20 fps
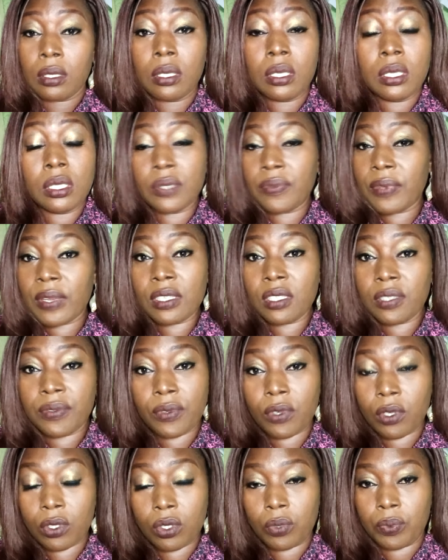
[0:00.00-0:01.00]
is very
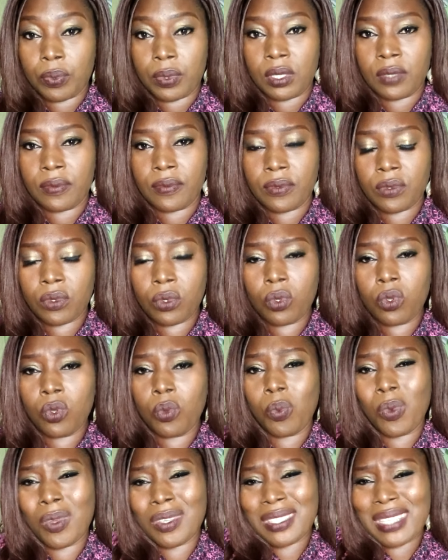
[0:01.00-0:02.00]
difficult to believe so you
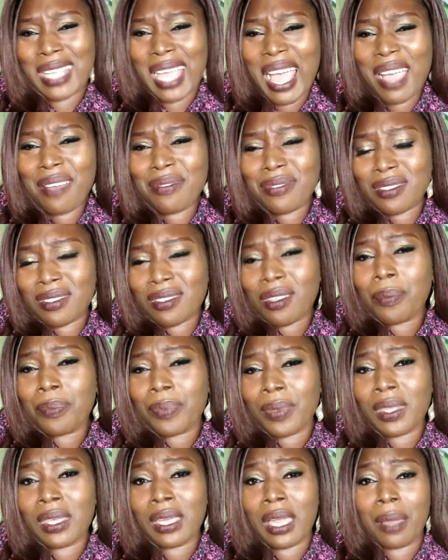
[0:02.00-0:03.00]
must have
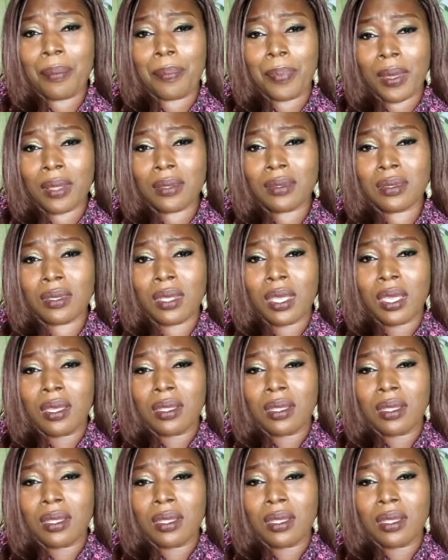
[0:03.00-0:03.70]
something about